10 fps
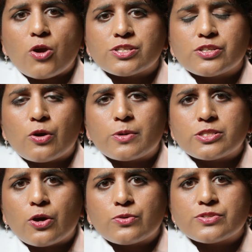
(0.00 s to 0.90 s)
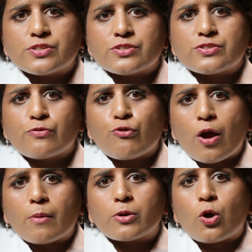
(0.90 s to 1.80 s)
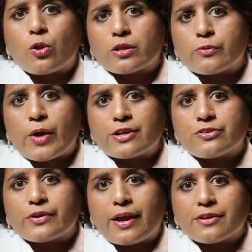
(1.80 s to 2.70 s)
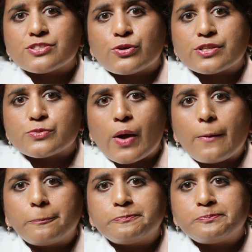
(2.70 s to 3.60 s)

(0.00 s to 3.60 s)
carcinomatosis from colorectal cancer as well.